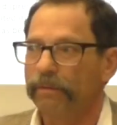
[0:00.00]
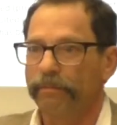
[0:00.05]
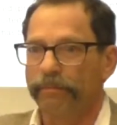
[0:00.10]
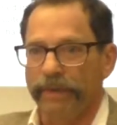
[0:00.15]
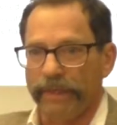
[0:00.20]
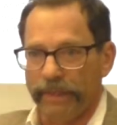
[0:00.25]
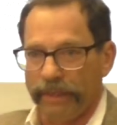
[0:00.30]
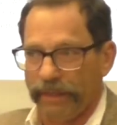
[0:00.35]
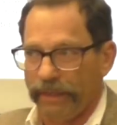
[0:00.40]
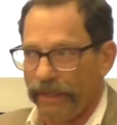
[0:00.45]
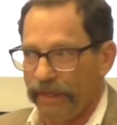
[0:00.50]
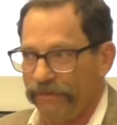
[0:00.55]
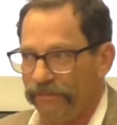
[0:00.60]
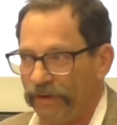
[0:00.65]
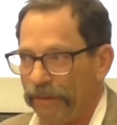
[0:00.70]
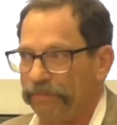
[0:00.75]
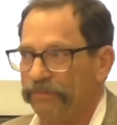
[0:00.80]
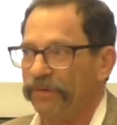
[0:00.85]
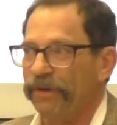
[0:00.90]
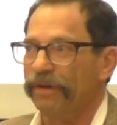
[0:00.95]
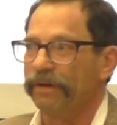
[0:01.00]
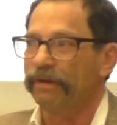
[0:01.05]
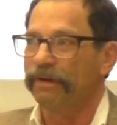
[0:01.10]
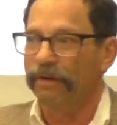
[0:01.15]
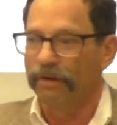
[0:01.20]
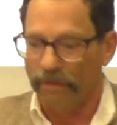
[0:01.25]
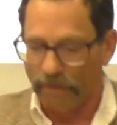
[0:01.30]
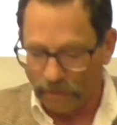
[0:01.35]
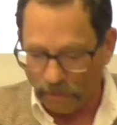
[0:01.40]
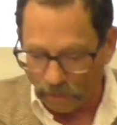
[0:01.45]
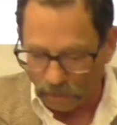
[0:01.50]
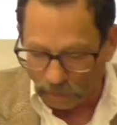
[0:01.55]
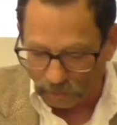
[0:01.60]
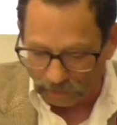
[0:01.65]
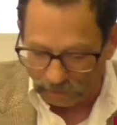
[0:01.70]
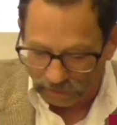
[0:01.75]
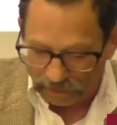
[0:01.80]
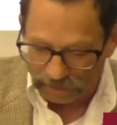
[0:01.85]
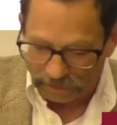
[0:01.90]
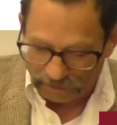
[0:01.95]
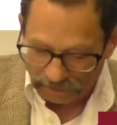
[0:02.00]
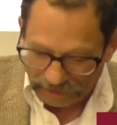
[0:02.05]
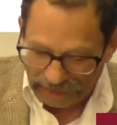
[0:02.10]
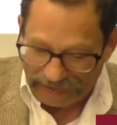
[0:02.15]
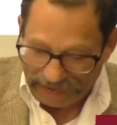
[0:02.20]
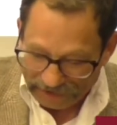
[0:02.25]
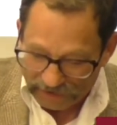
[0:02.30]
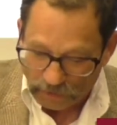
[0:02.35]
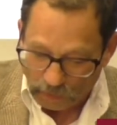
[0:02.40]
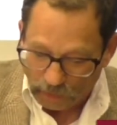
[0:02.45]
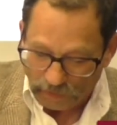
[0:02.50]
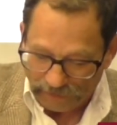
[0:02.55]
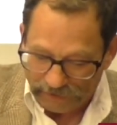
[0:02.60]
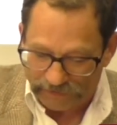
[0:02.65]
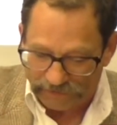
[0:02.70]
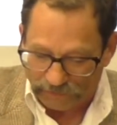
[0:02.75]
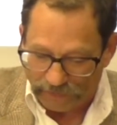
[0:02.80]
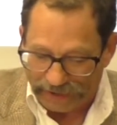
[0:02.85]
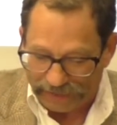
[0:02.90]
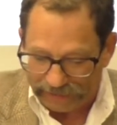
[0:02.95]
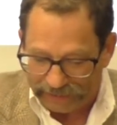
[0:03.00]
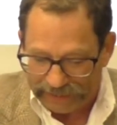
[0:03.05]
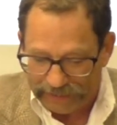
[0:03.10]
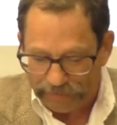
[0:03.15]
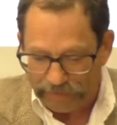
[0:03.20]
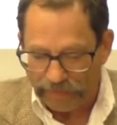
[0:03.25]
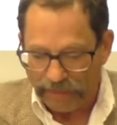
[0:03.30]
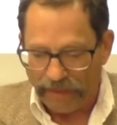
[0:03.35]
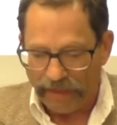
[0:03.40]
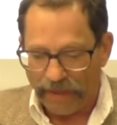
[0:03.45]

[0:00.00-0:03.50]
meaning Egyptian or Israeli,